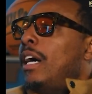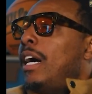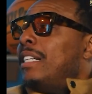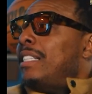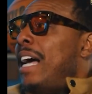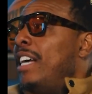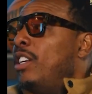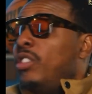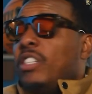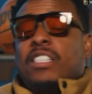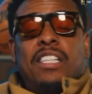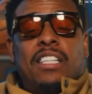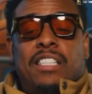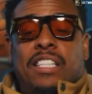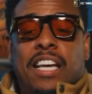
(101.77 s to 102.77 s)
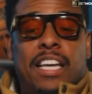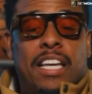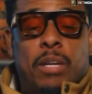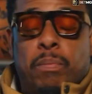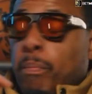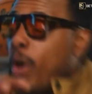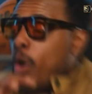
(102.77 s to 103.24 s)
Because I used to see tickets
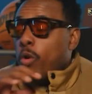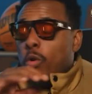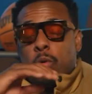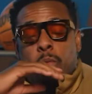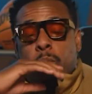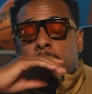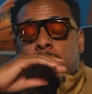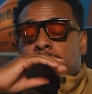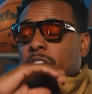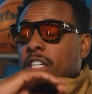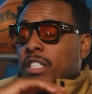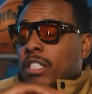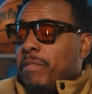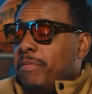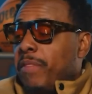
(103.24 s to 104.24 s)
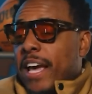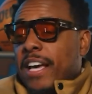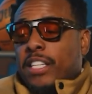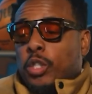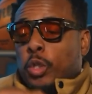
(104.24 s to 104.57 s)
bowl motherfuckers in the face